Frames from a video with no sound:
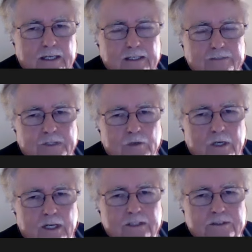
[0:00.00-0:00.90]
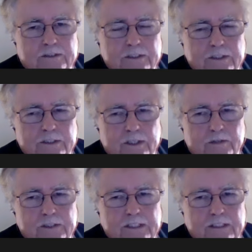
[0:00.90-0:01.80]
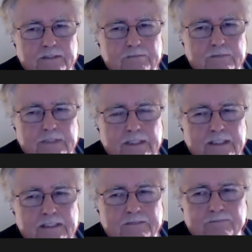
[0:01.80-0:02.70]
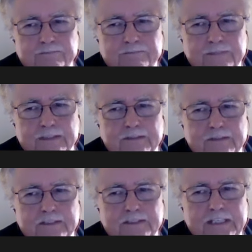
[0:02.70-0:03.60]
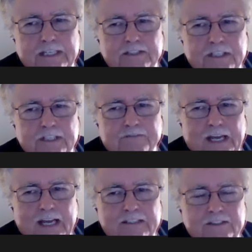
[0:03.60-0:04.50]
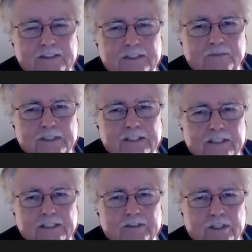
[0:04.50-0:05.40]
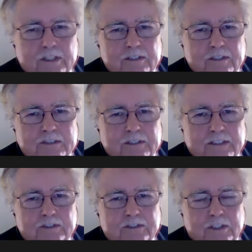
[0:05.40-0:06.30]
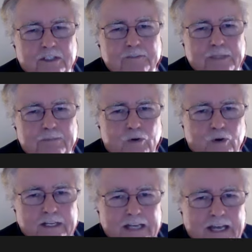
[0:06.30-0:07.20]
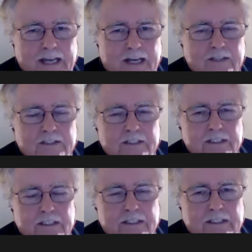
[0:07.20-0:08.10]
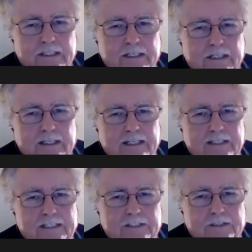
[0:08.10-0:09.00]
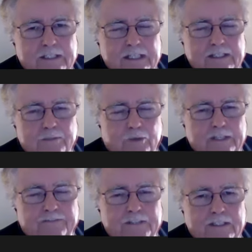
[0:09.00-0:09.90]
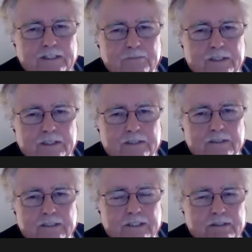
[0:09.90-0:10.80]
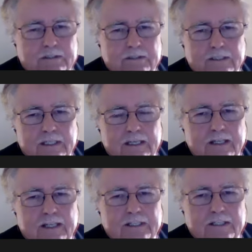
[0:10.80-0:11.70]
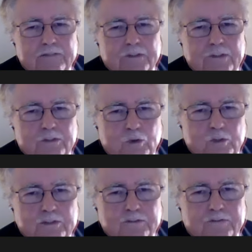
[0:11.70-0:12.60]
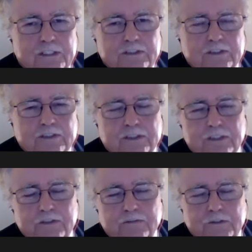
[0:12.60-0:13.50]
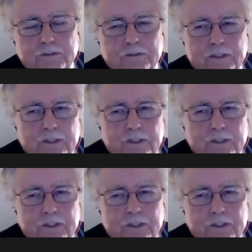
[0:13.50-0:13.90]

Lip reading: If there was, any distinction, in fact, that's something that can certainly be pointed out in the briefing. But I think for the court's efficiency, for